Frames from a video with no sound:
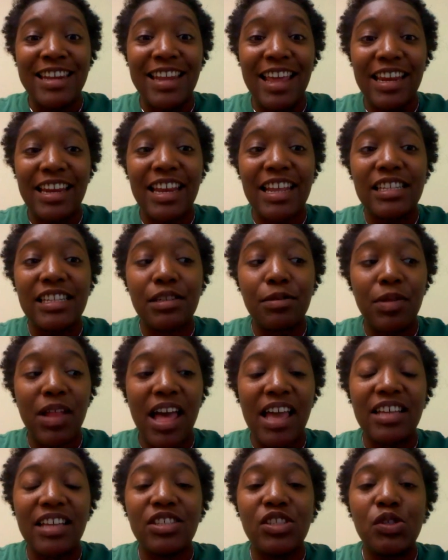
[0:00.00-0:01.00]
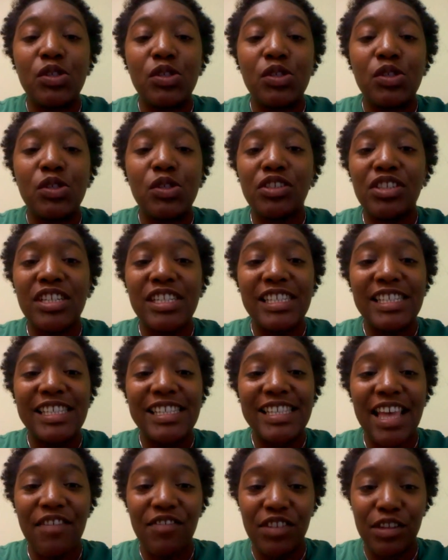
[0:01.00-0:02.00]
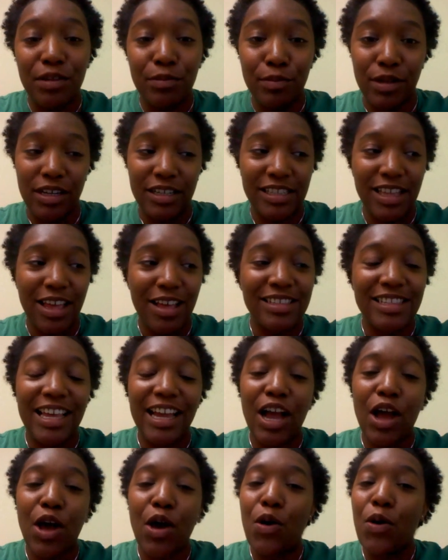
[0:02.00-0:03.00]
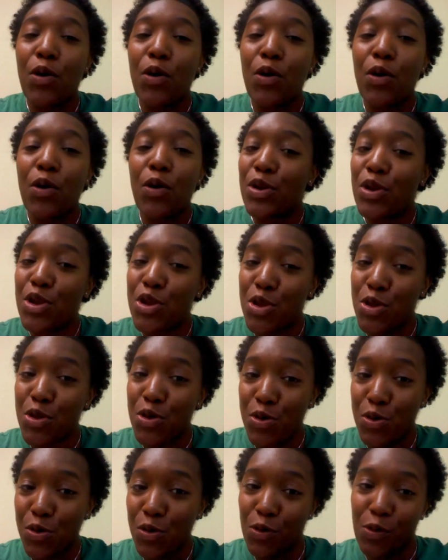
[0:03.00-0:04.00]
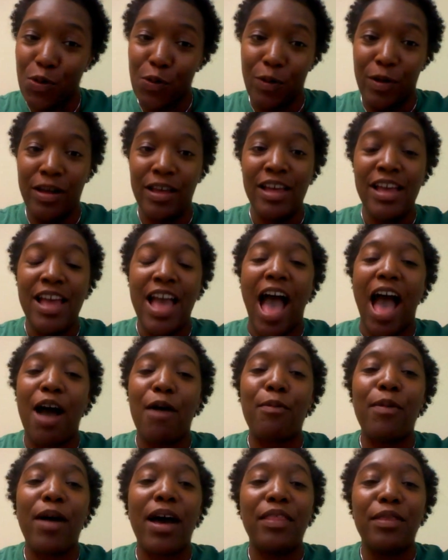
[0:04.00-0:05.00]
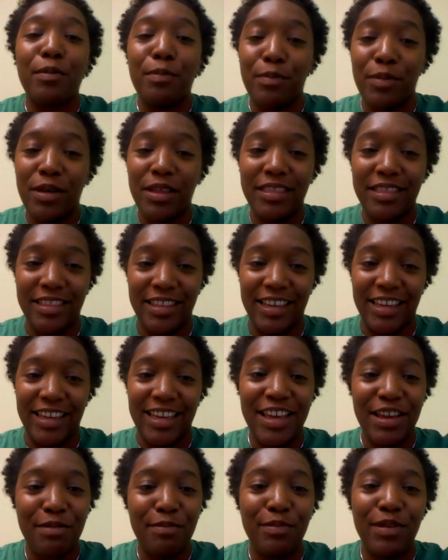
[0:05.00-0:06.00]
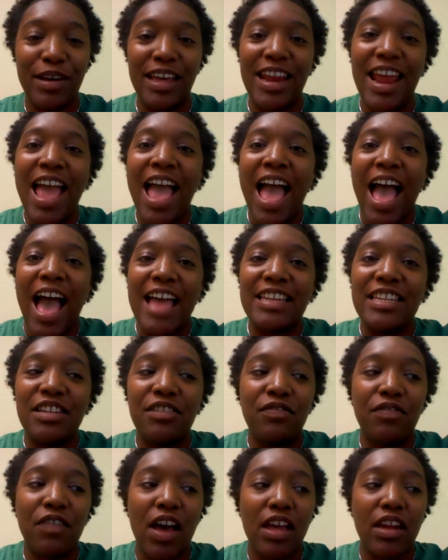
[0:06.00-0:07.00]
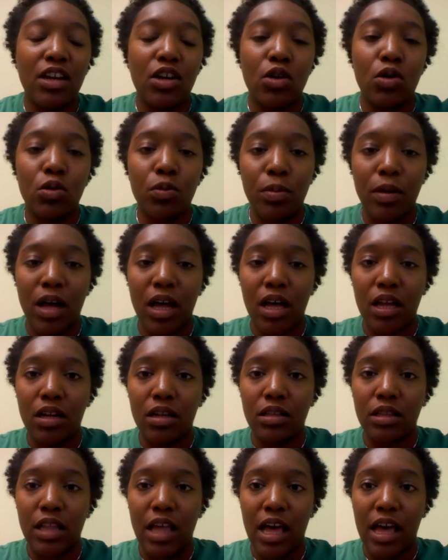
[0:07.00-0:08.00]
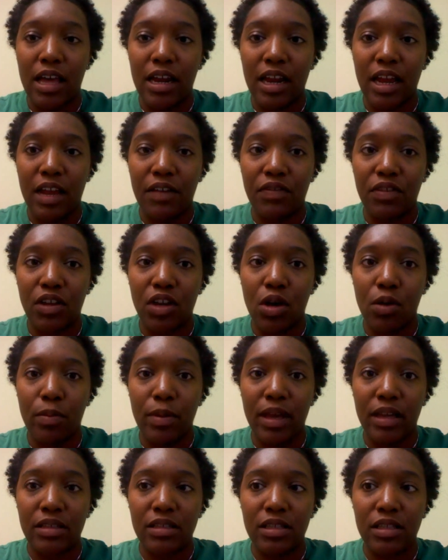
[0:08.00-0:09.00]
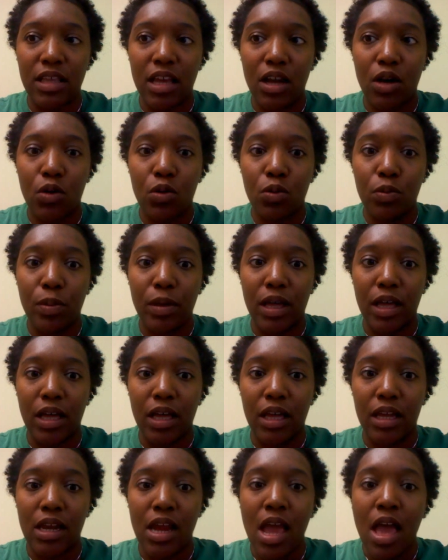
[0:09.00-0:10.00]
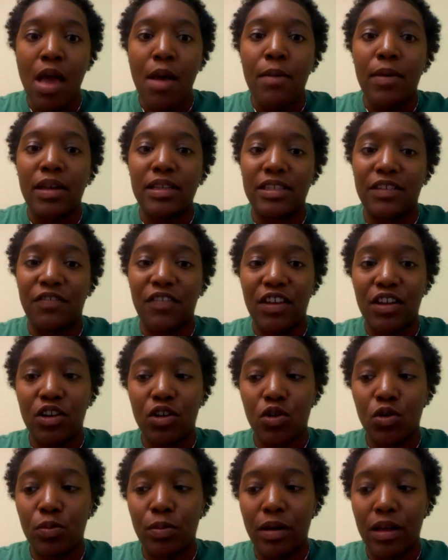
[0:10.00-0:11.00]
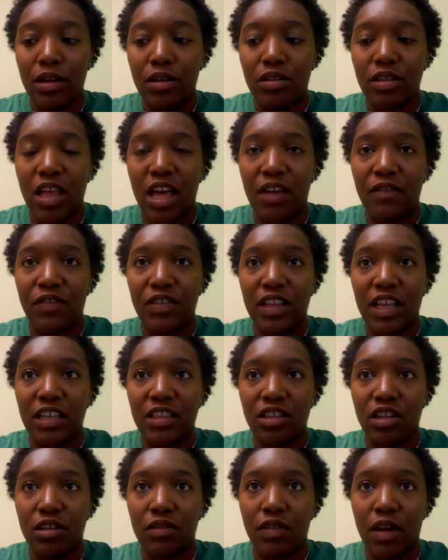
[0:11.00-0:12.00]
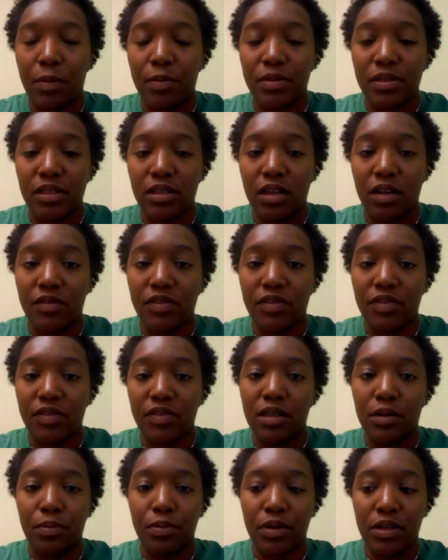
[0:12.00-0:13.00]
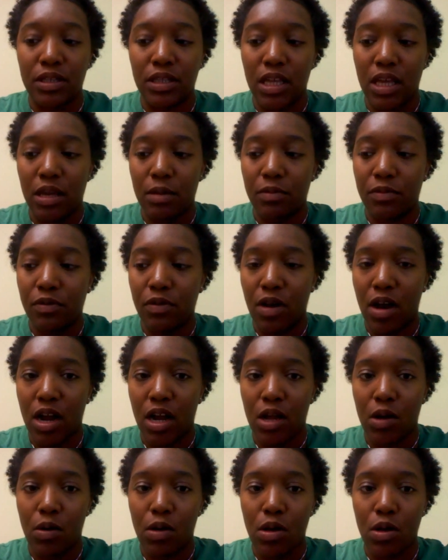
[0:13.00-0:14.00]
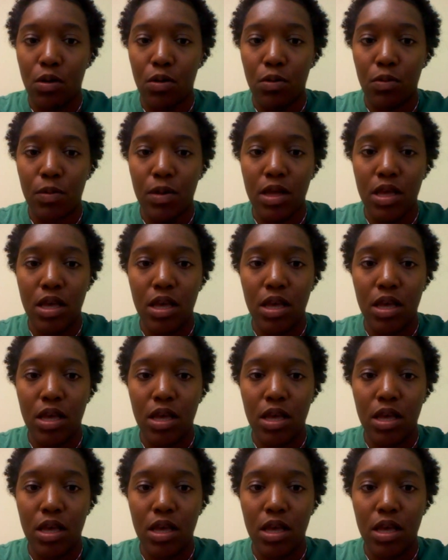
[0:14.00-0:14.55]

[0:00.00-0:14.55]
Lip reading: 90-day supply is $270. I was like, oh no, I'll buy them monthly. But I did find a coupon online. I have to go back to that coupon because I found a coupon online for like 35% off. So I need to print that before I go home.